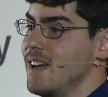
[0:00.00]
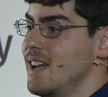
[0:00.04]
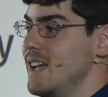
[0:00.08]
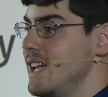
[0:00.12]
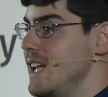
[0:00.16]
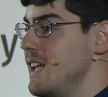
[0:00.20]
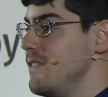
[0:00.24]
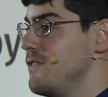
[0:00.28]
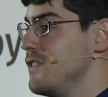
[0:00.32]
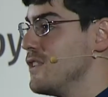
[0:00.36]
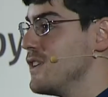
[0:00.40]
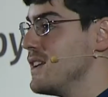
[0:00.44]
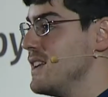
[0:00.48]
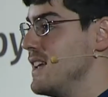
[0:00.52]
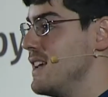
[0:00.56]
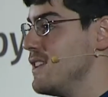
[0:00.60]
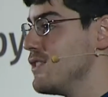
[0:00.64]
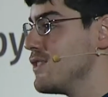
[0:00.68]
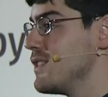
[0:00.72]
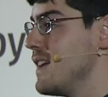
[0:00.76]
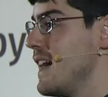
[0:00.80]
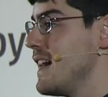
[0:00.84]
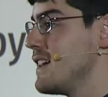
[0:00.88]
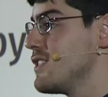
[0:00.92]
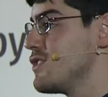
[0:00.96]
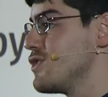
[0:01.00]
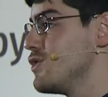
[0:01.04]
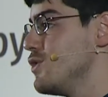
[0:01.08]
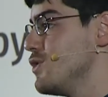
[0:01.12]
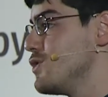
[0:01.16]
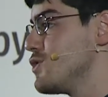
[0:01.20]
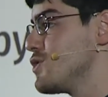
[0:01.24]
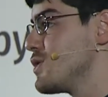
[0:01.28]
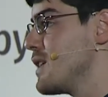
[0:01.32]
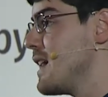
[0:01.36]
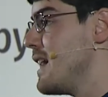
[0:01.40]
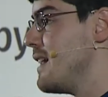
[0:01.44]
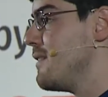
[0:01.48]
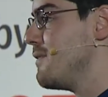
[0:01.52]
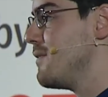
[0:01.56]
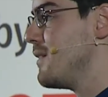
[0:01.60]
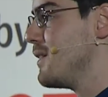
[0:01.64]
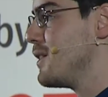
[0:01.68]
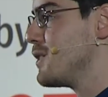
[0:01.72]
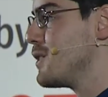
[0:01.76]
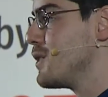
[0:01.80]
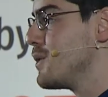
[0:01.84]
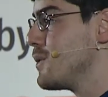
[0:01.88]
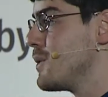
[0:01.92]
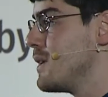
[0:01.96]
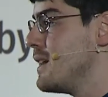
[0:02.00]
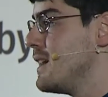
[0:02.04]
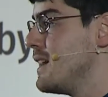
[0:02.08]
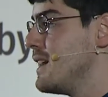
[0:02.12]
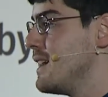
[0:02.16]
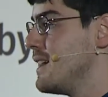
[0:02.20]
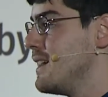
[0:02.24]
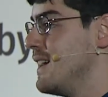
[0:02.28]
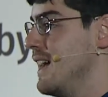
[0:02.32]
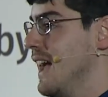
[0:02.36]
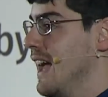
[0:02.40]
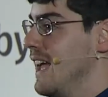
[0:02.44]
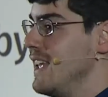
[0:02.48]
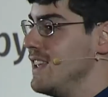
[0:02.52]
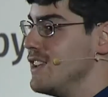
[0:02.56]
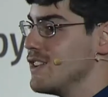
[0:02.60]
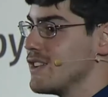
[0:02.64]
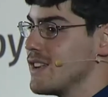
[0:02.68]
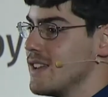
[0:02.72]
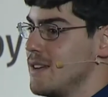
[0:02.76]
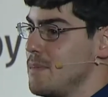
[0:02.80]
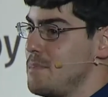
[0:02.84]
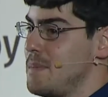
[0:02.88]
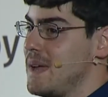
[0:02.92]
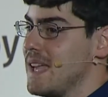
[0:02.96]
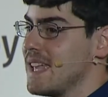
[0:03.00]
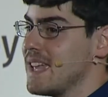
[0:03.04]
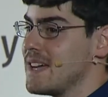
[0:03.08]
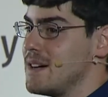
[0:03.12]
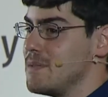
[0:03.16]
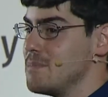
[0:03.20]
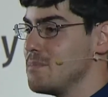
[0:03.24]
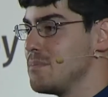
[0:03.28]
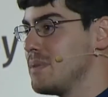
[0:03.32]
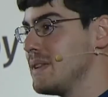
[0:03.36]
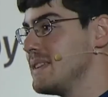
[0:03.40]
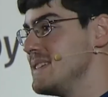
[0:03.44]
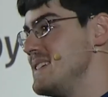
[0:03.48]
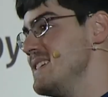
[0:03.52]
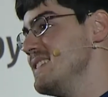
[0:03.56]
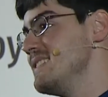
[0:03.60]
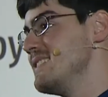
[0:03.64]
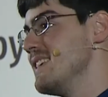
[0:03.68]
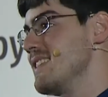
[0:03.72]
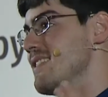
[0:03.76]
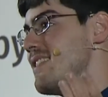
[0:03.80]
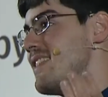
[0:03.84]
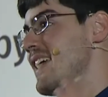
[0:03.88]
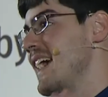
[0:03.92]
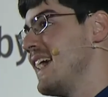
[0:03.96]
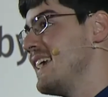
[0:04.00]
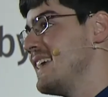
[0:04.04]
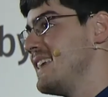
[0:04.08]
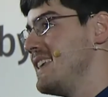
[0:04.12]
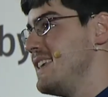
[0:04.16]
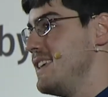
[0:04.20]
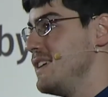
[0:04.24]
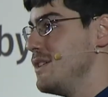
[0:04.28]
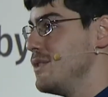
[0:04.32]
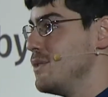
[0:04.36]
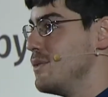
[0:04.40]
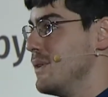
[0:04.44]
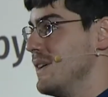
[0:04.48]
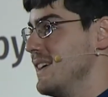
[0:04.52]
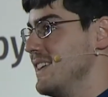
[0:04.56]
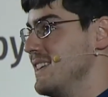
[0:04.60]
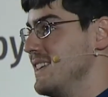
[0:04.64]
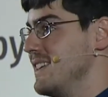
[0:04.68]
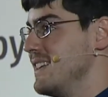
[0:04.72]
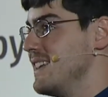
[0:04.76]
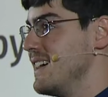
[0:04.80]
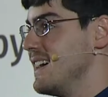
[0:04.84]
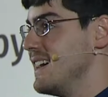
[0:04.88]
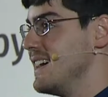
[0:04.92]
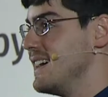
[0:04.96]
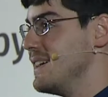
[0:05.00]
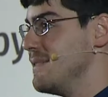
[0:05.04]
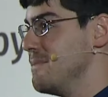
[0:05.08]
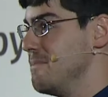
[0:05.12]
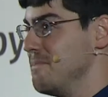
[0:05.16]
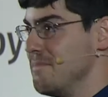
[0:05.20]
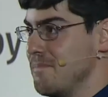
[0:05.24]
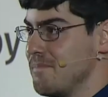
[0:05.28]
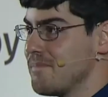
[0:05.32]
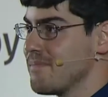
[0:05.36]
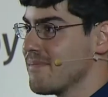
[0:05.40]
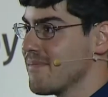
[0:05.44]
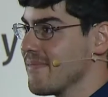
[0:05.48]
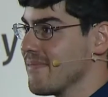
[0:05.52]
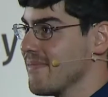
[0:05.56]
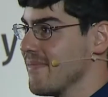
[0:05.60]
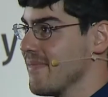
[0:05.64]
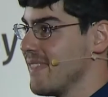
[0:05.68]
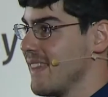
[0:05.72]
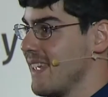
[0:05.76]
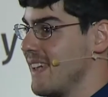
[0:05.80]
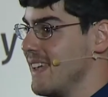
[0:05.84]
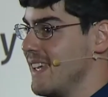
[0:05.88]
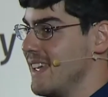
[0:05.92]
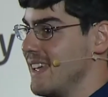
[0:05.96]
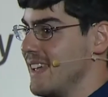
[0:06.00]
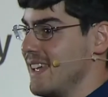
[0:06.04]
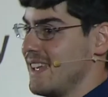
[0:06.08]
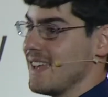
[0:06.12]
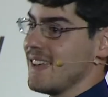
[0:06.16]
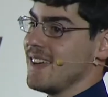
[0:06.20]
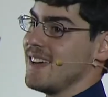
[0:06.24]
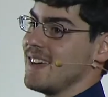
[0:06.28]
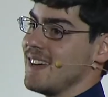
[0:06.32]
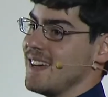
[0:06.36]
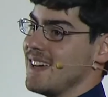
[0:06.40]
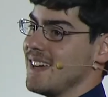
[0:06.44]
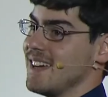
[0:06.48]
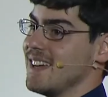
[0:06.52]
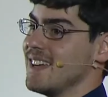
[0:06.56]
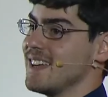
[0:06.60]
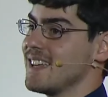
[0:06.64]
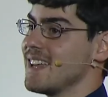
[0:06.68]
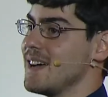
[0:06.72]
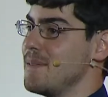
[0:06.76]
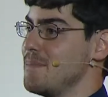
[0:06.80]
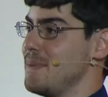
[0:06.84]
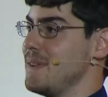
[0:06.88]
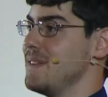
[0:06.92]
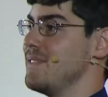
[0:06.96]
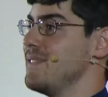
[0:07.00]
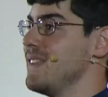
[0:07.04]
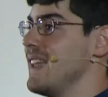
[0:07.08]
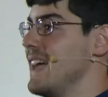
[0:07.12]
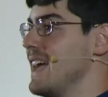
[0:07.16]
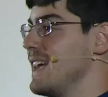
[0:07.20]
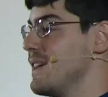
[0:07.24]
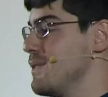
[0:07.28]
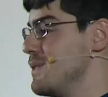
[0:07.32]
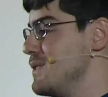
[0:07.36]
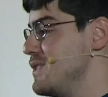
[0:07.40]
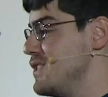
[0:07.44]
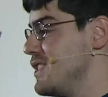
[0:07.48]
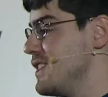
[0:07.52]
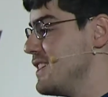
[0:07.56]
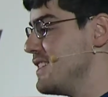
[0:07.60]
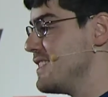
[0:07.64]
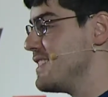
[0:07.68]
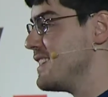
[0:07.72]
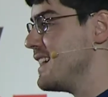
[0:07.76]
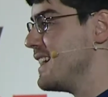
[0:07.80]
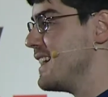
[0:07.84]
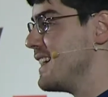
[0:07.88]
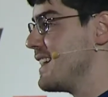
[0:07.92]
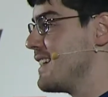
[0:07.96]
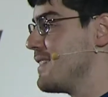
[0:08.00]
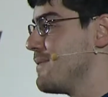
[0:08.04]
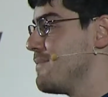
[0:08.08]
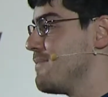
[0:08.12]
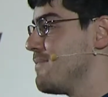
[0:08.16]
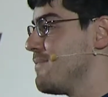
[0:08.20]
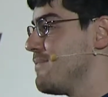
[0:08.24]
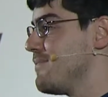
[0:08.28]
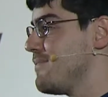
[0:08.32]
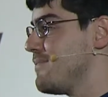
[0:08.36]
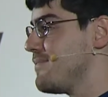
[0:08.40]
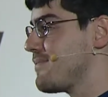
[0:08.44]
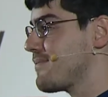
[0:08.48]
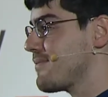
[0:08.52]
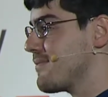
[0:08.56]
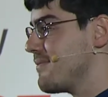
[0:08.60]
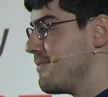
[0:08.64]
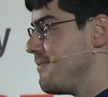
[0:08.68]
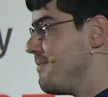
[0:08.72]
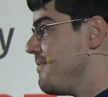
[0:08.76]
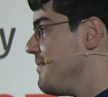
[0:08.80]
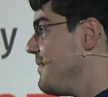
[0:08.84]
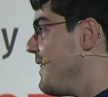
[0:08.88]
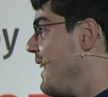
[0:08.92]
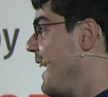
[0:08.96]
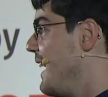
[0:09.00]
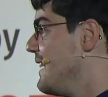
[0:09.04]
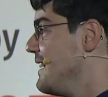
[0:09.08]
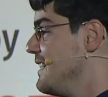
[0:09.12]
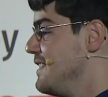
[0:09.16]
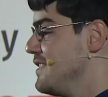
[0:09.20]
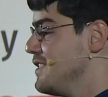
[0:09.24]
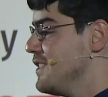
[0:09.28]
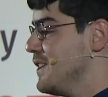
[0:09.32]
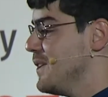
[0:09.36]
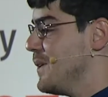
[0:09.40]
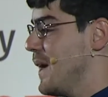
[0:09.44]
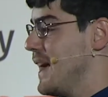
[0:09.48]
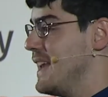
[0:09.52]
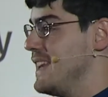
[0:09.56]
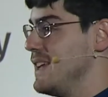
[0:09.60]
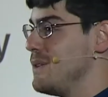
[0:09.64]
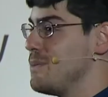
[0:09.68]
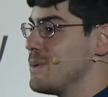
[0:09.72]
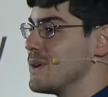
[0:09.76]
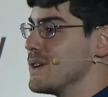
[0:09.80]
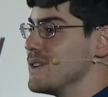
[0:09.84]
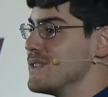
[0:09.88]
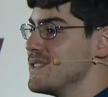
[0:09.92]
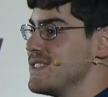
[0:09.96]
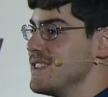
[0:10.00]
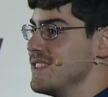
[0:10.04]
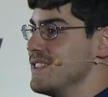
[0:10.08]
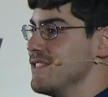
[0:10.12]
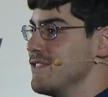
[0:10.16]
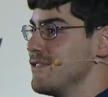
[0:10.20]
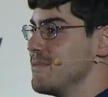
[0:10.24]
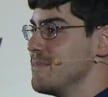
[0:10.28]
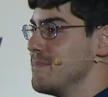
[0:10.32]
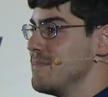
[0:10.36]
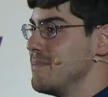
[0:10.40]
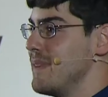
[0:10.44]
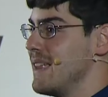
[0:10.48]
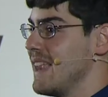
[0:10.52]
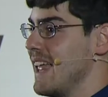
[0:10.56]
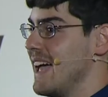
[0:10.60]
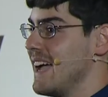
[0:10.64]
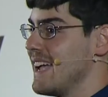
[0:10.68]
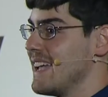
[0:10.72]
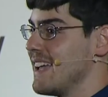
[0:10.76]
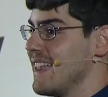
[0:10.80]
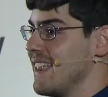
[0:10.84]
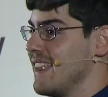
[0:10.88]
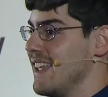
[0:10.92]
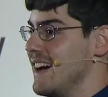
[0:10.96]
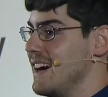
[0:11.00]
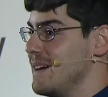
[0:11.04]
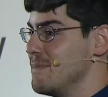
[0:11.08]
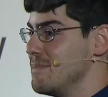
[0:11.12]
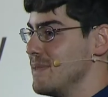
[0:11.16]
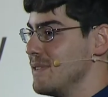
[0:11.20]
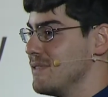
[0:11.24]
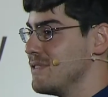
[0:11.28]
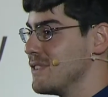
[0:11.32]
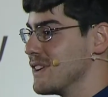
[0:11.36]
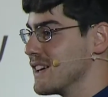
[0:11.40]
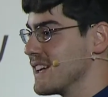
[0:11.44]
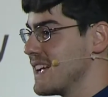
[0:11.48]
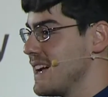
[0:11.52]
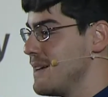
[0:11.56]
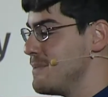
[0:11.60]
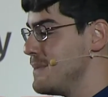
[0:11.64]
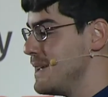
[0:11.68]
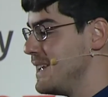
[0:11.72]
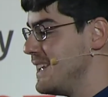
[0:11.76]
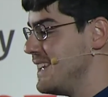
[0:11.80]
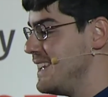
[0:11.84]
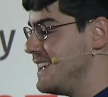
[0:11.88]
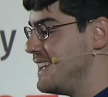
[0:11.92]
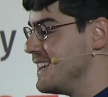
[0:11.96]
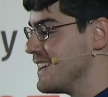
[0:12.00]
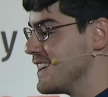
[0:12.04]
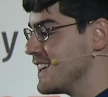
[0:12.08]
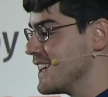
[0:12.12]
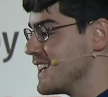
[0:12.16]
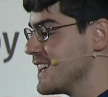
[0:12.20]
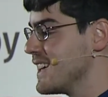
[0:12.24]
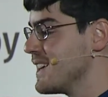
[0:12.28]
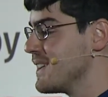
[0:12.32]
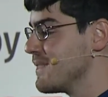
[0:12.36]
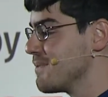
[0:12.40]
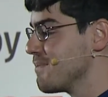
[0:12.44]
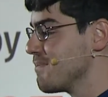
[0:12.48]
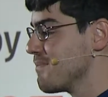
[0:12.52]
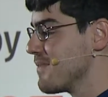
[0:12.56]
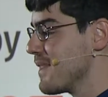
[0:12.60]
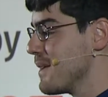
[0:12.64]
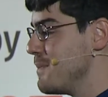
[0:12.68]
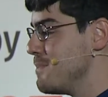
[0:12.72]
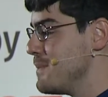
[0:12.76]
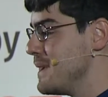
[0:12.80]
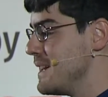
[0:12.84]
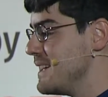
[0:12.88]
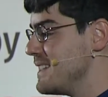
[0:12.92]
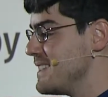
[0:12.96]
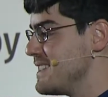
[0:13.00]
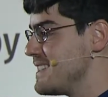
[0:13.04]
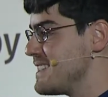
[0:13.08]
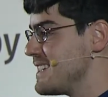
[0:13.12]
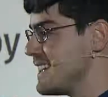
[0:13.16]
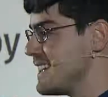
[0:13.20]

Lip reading: if you're an international traveler, you're going to pick up please and thank you in a couple of languages. Like, I didn't know any words of Malayalam before coming here, but